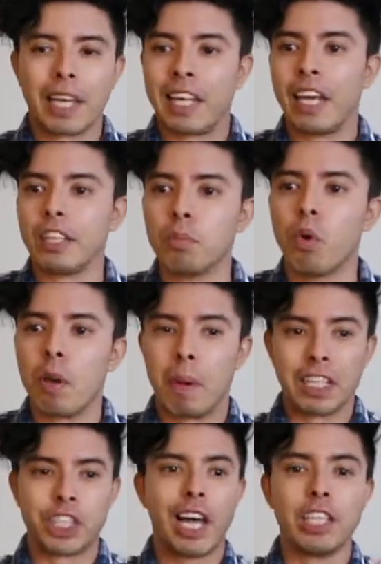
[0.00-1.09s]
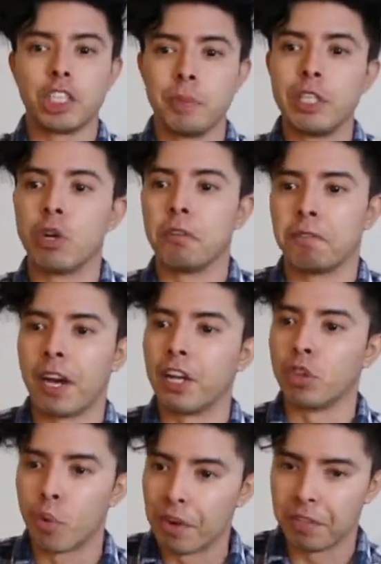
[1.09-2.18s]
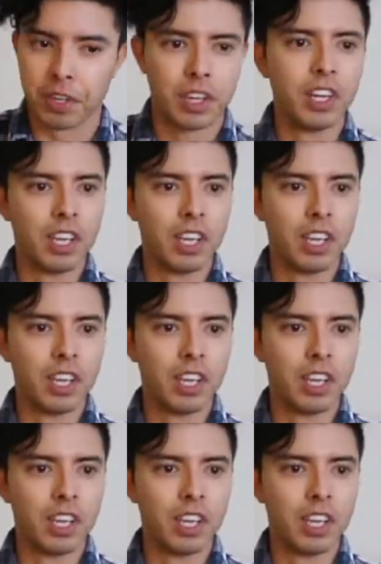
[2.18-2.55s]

my kingdom away by challenging me to a fight in the river.